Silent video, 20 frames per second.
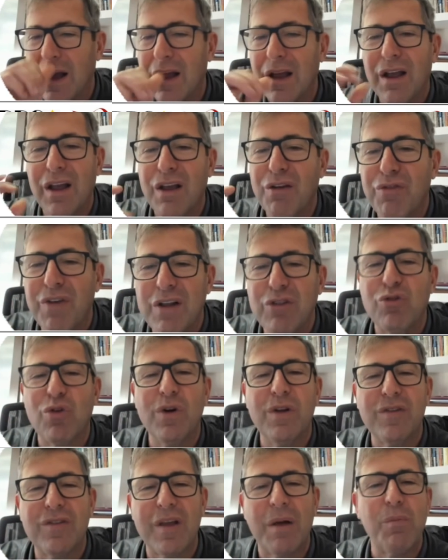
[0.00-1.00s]

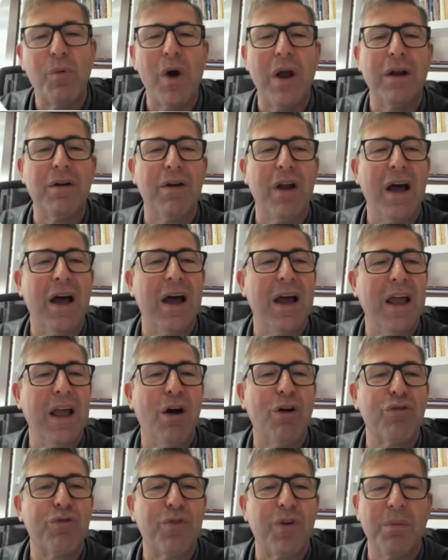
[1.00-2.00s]
eventually someone
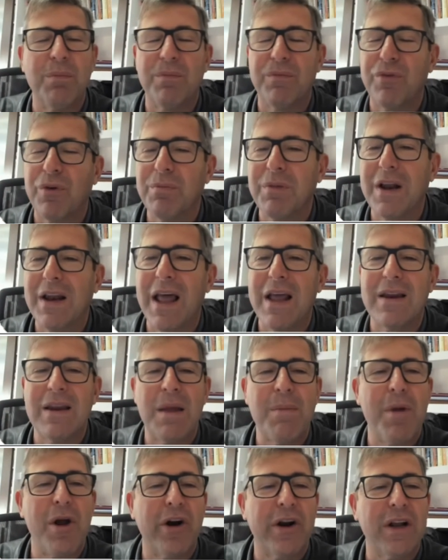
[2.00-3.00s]
else from the Latin
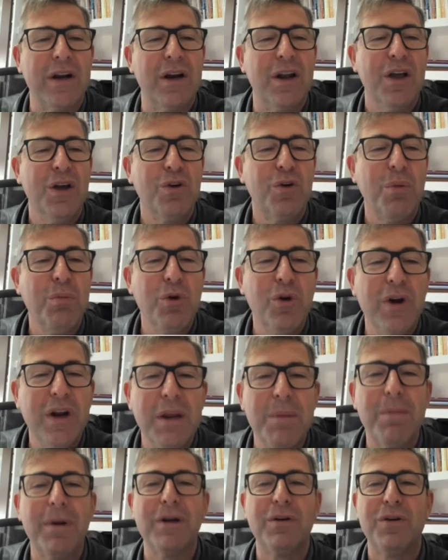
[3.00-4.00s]
American
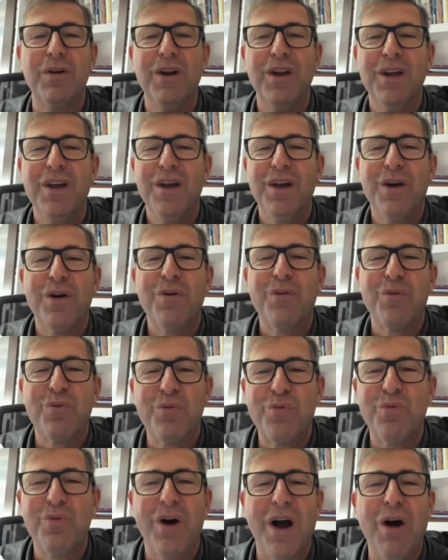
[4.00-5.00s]
community. But
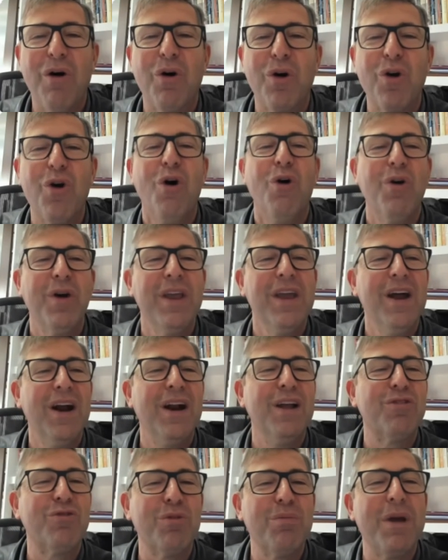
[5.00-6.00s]
our goal here
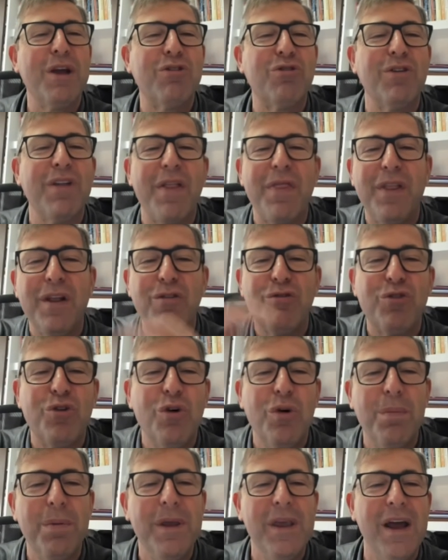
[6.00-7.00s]
is to make sure that this
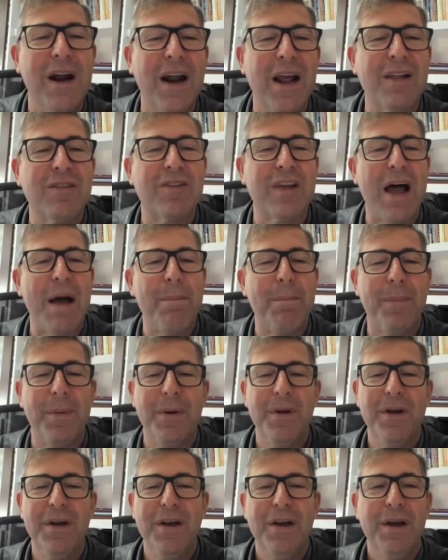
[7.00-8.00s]
group here ends up
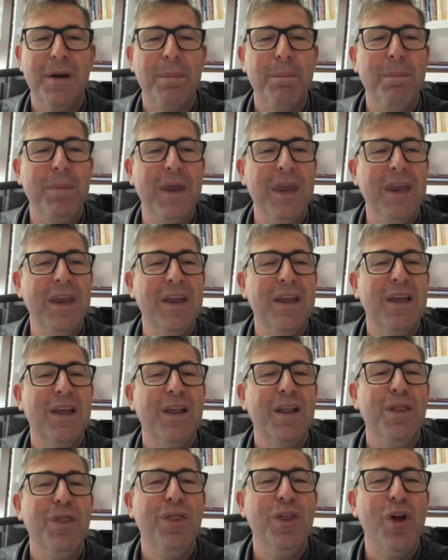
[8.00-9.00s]
being
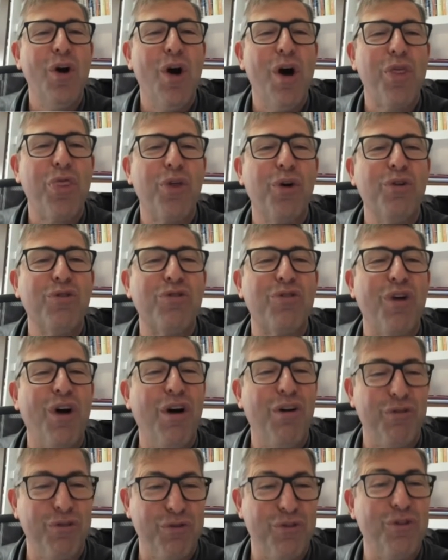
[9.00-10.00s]
the authors
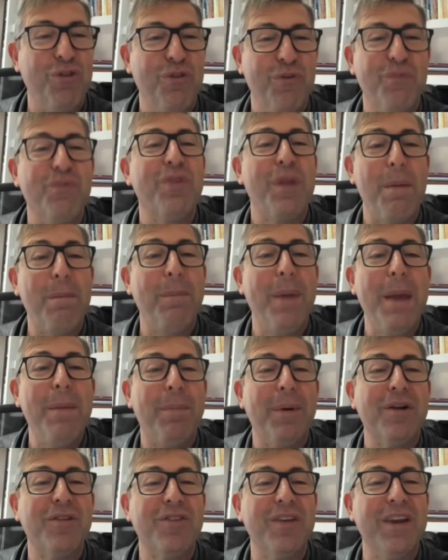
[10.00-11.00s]
of
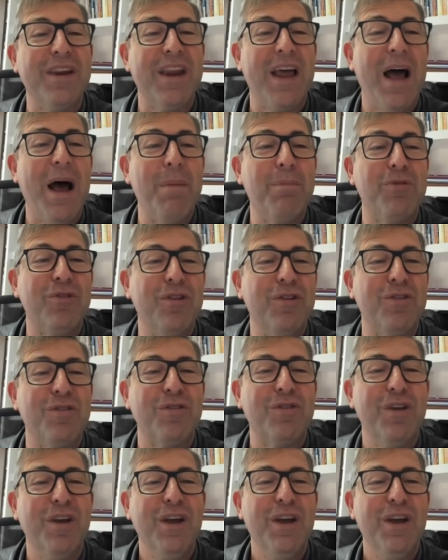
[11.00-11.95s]
papers in AMCIS